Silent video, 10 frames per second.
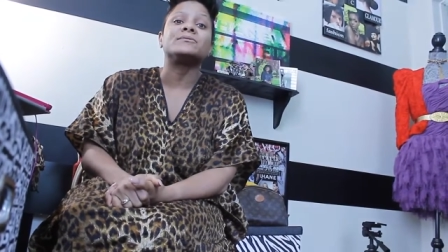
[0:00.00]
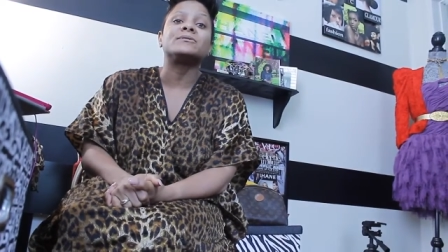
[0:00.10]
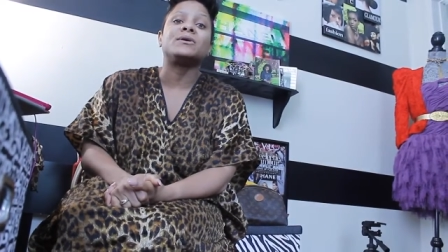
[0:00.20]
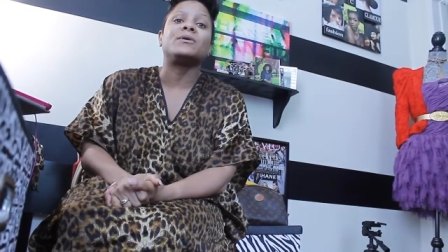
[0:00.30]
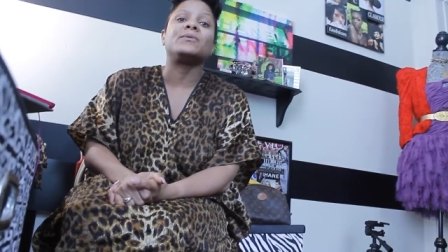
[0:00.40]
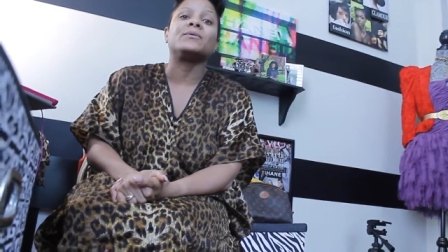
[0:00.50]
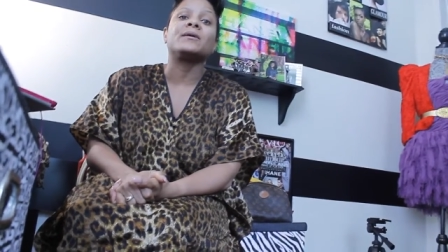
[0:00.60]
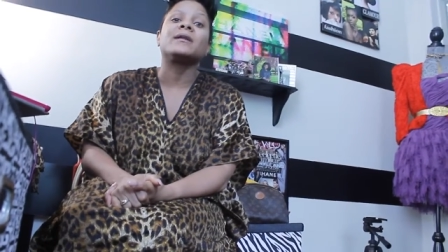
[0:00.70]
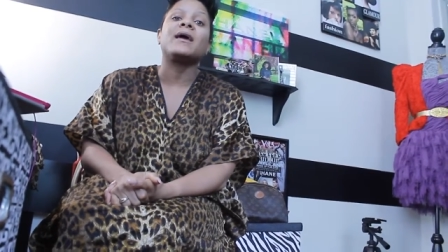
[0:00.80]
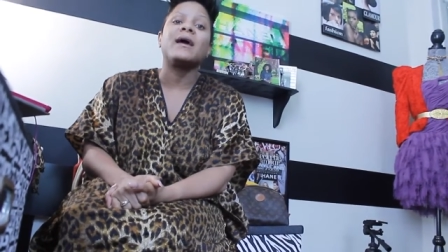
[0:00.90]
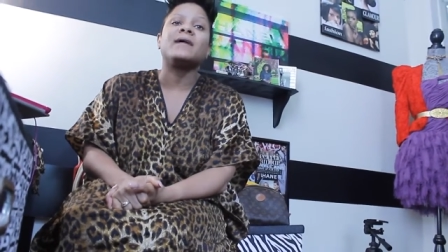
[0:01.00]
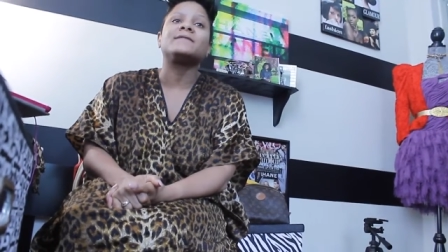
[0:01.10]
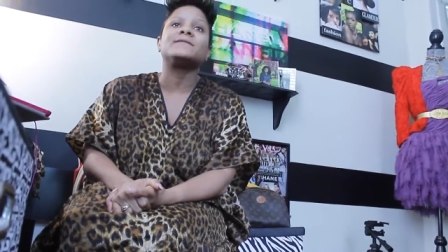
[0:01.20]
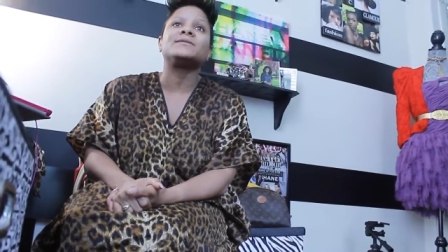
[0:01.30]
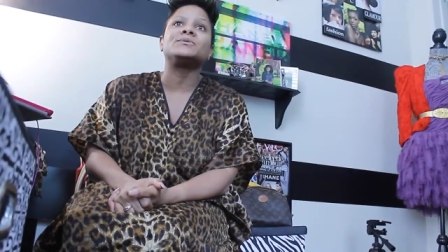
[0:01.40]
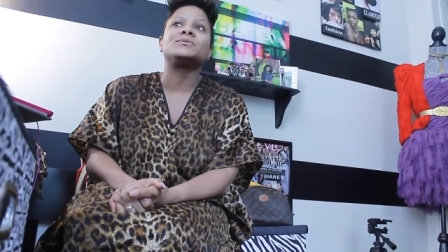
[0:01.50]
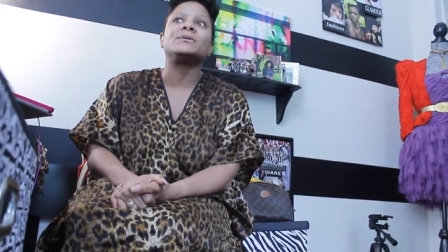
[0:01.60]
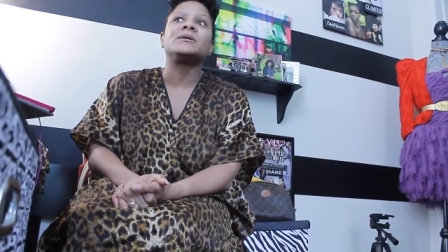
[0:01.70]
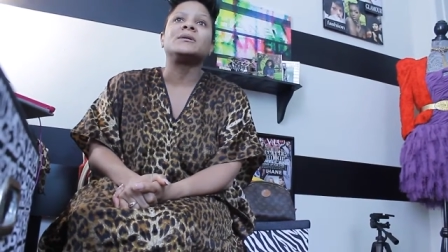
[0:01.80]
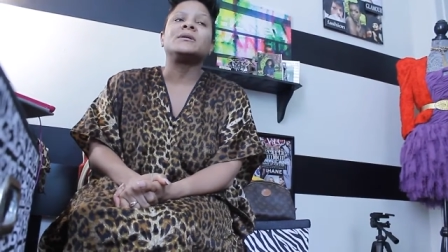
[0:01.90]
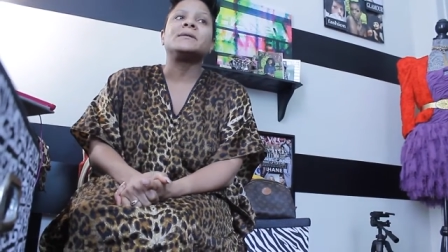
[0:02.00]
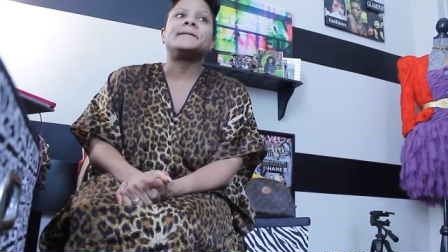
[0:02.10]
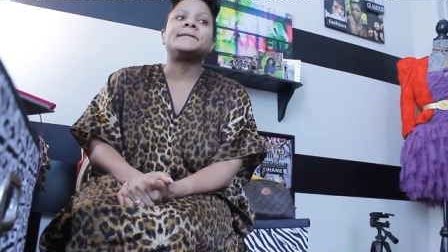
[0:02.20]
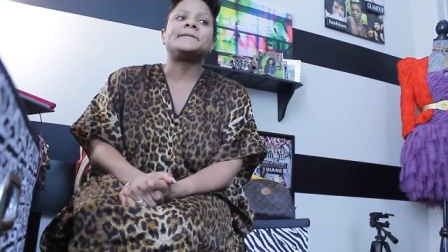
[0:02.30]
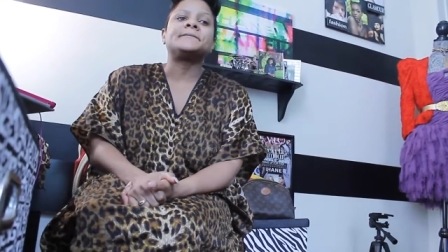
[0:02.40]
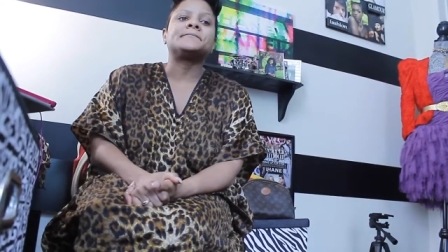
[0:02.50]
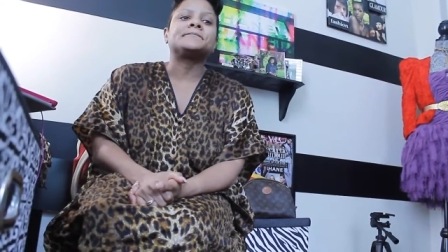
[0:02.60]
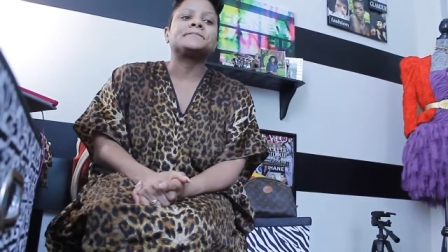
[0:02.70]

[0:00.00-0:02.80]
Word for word: So they're gonna have to um,